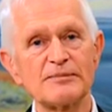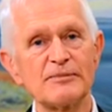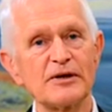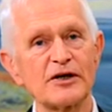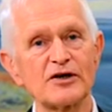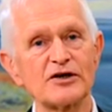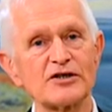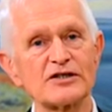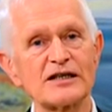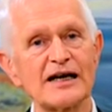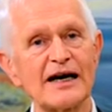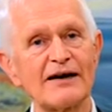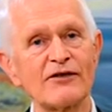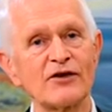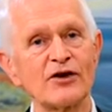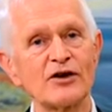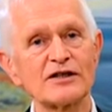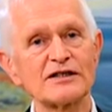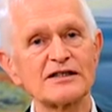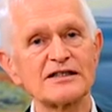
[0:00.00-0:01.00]
because I have
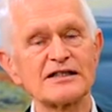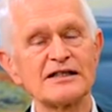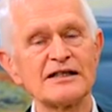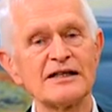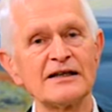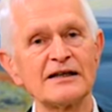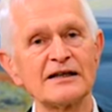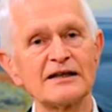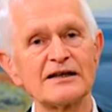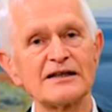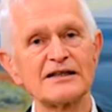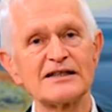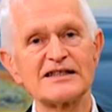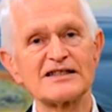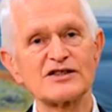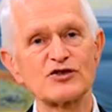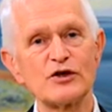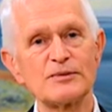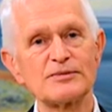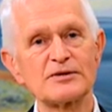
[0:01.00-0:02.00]
not seen a
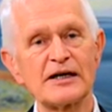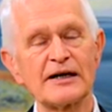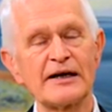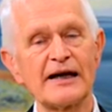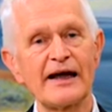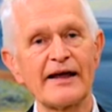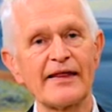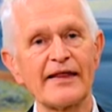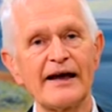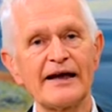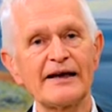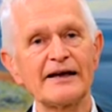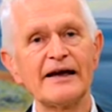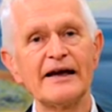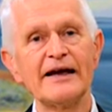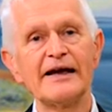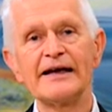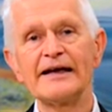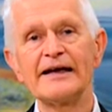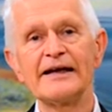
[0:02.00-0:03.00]
description like that
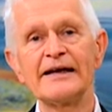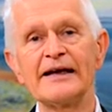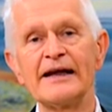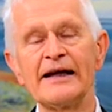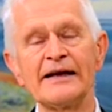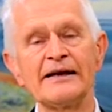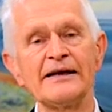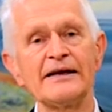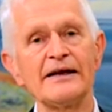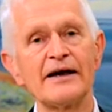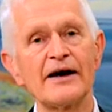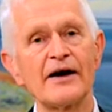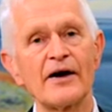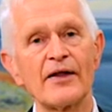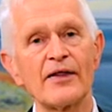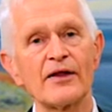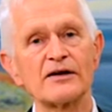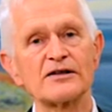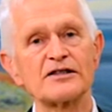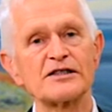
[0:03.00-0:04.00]
in any
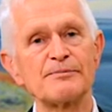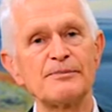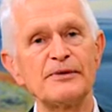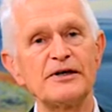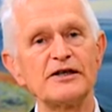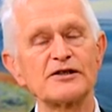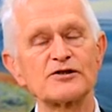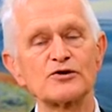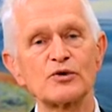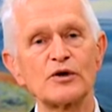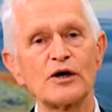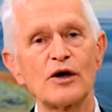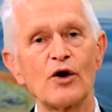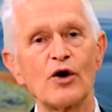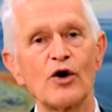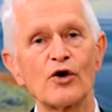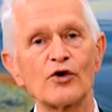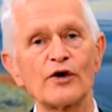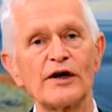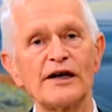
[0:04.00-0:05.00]
other spiritual
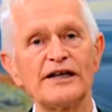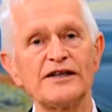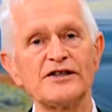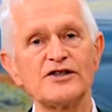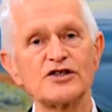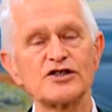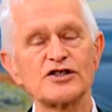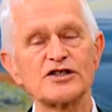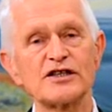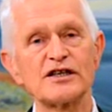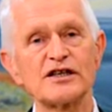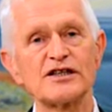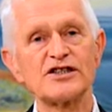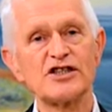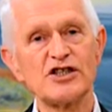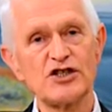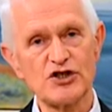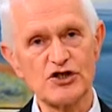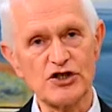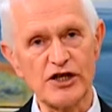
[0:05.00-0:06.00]
or religious
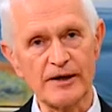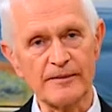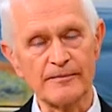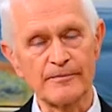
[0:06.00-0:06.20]
teaching.